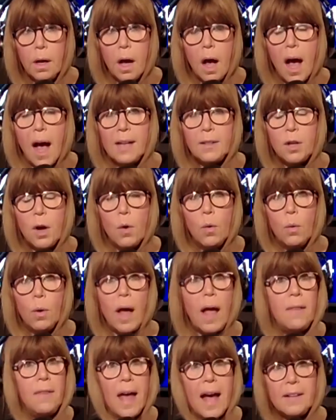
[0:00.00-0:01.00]
And
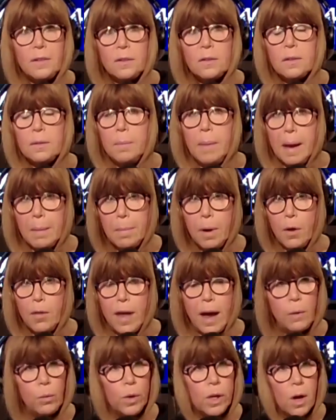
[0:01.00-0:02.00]
that's the memo
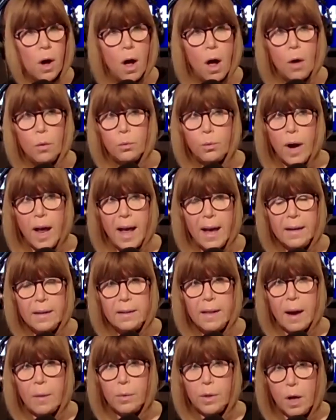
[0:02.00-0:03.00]
that we all
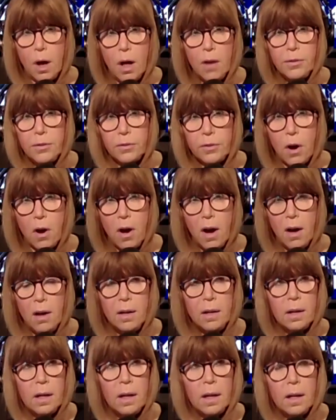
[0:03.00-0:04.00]
read, that we all saw,
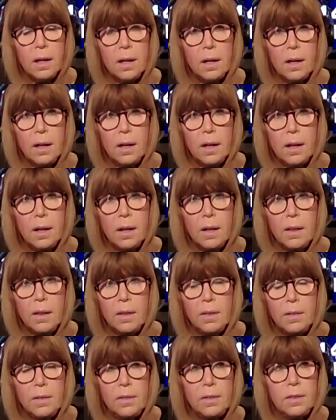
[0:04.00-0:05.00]

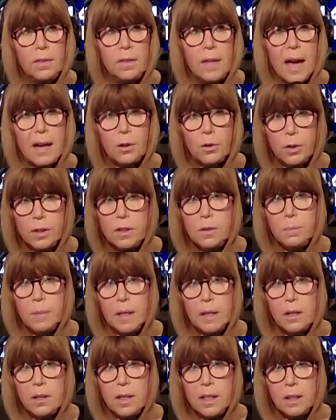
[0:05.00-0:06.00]
that Chris
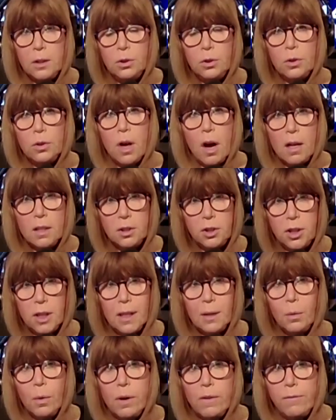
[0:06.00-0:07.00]
Miller issued on
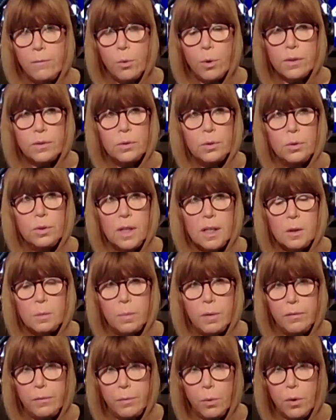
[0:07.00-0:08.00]
January 4th, 2 days
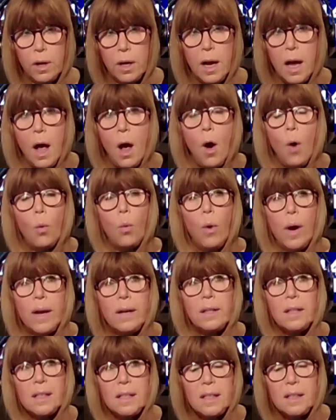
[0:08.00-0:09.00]
before, where
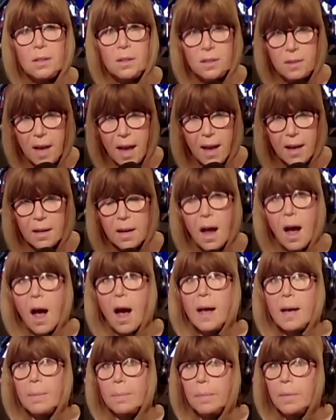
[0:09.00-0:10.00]
he said,
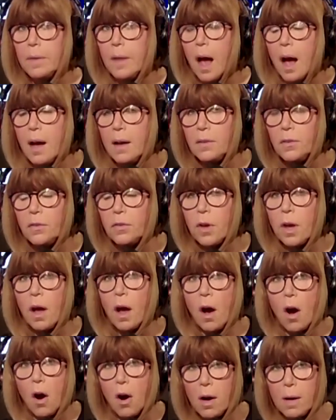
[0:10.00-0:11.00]
I am not
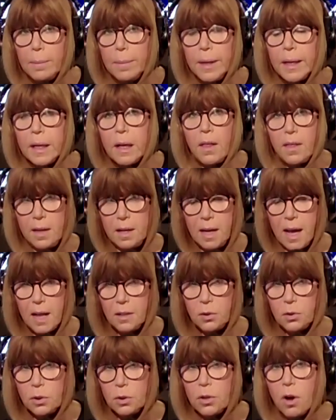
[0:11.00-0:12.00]
arming the
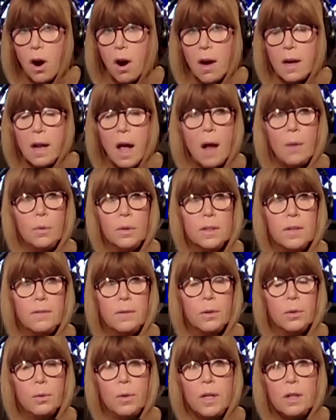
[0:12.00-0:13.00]
National Guard. I will give
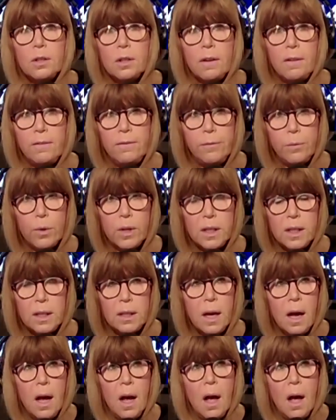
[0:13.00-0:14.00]
you
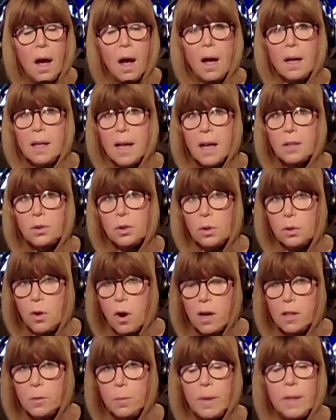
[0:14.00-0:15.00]
340 National
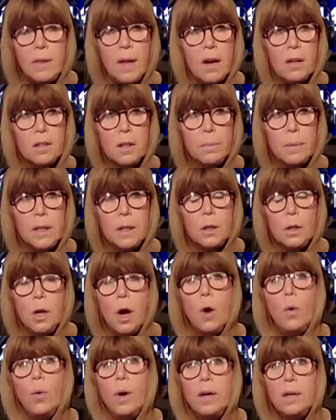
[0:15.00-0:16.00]
Guardsmen. They are to be
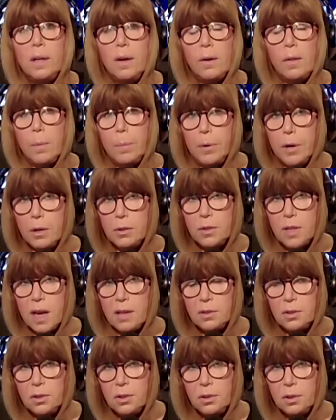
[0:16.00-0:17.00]
nowhere near the
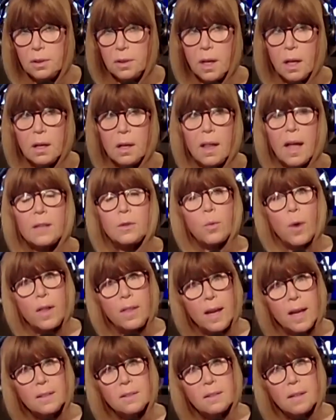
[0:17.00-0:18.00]
protesters. That's why
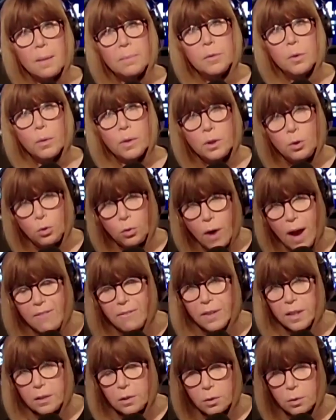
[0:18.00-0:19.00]
they ended up doing
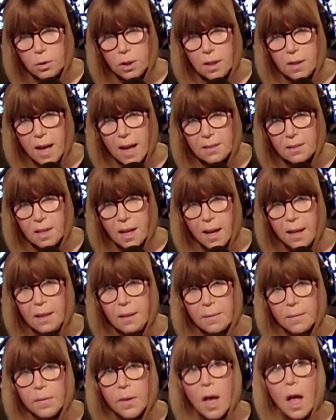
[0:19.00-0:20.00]
traffic duty that
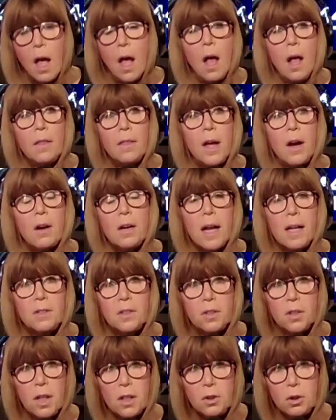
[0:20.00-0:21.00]
day. They are not
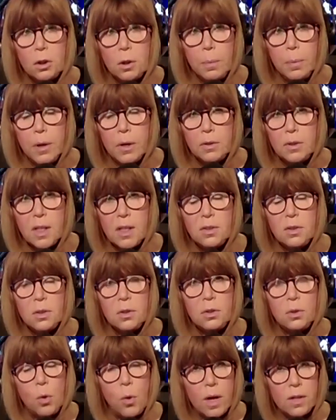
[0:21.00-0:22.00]
to touch the
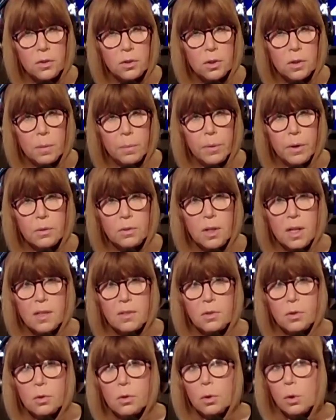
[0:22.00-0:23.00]
protesters, question the
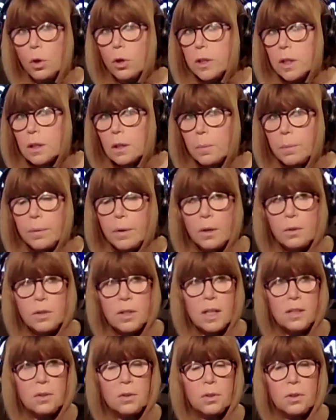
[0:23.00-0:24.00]
protesters, look at the
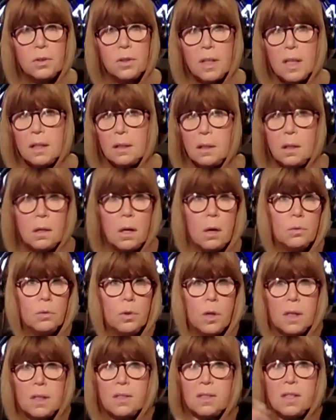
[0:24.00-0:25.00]
protesters,
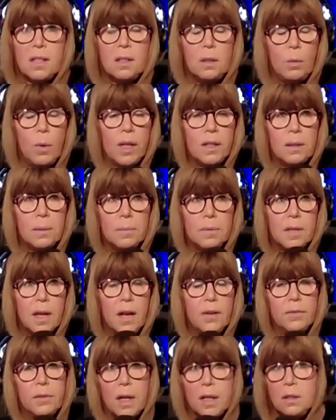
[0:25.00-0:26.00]
insinuate
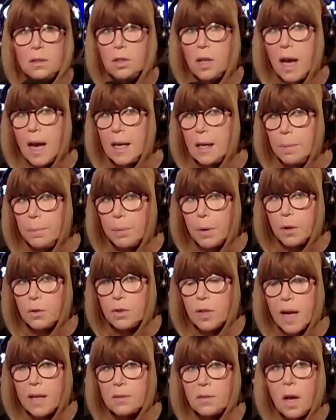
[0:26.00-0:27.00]
themselves into any
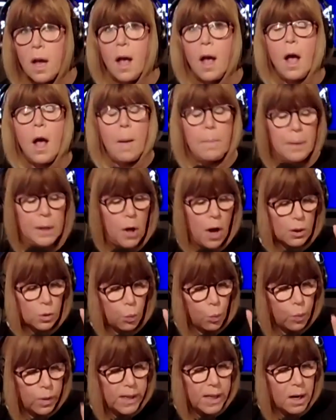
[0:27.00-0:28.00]
protest, because
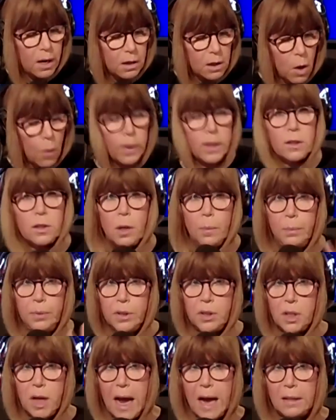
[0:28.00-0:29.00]
we are going to
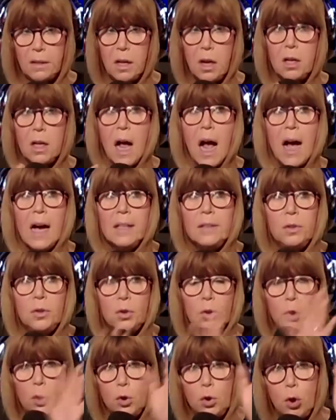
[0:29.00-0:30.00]
protect their
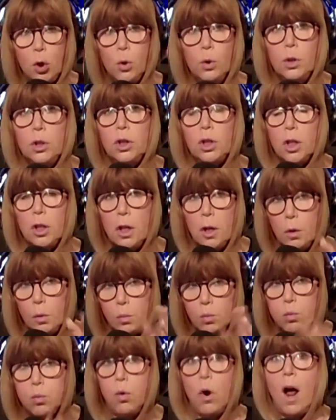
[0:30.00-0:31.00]
constitutional
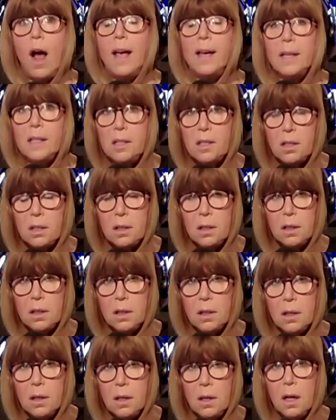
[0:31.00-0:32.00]
right
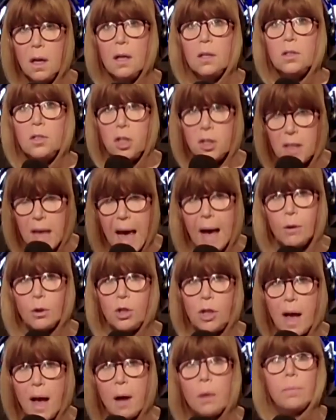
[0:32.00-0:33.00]
to
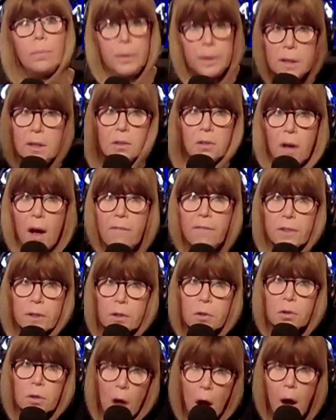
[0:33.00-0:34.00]
gouge out police
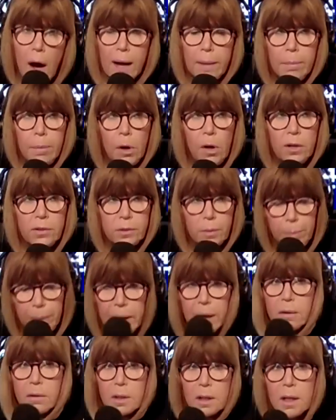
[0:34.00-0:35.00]
officers' eyeballs,
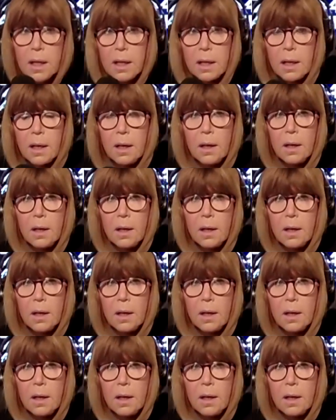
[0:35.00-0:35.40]
apparently.